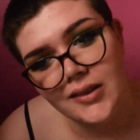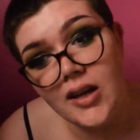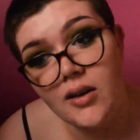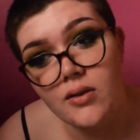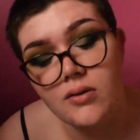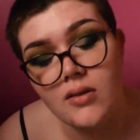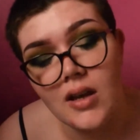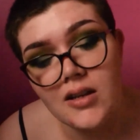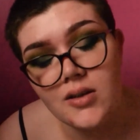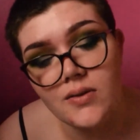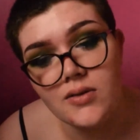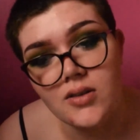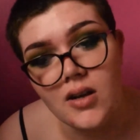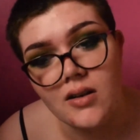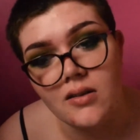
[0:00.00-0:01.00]
No, Age of
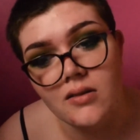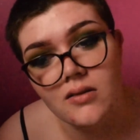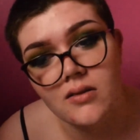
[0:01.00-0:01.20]
Ultron.